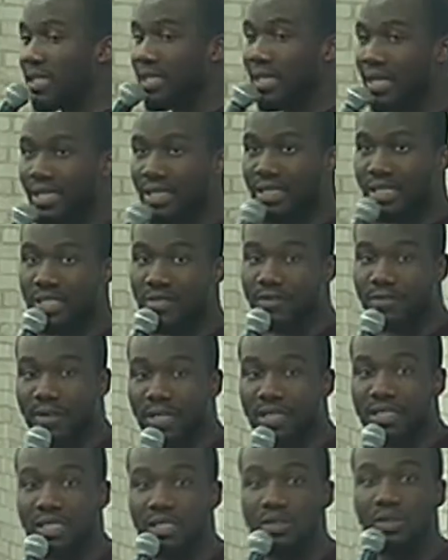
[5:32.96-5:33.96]
get this
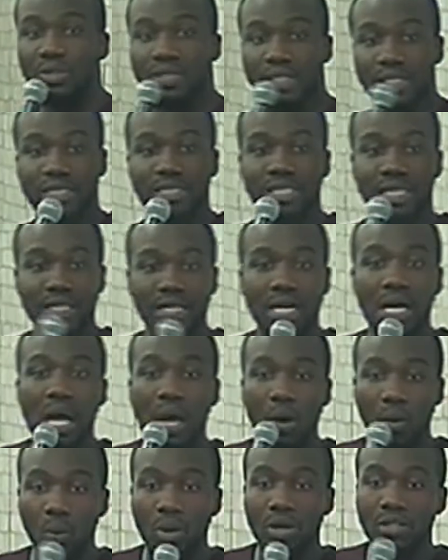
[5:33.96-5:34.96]
fact and understand
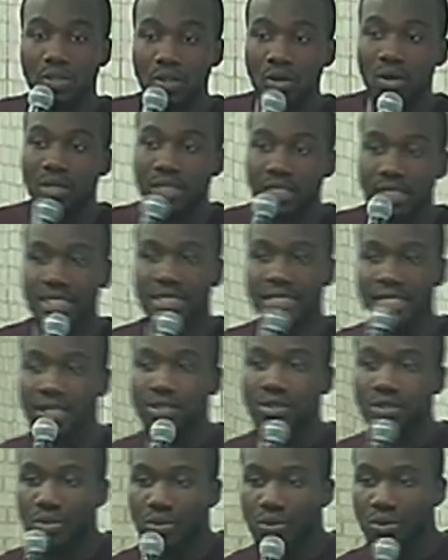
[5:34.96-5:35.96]
what God is
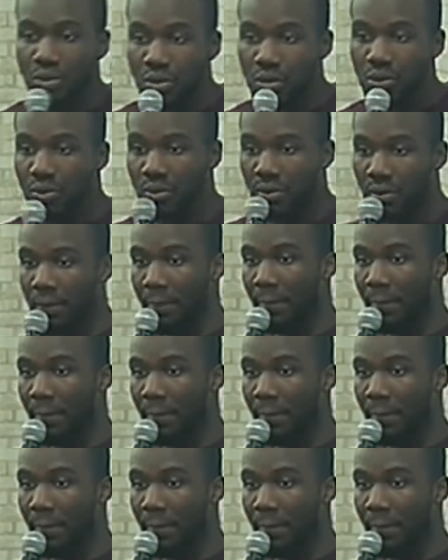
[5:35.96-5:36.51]
saying to you.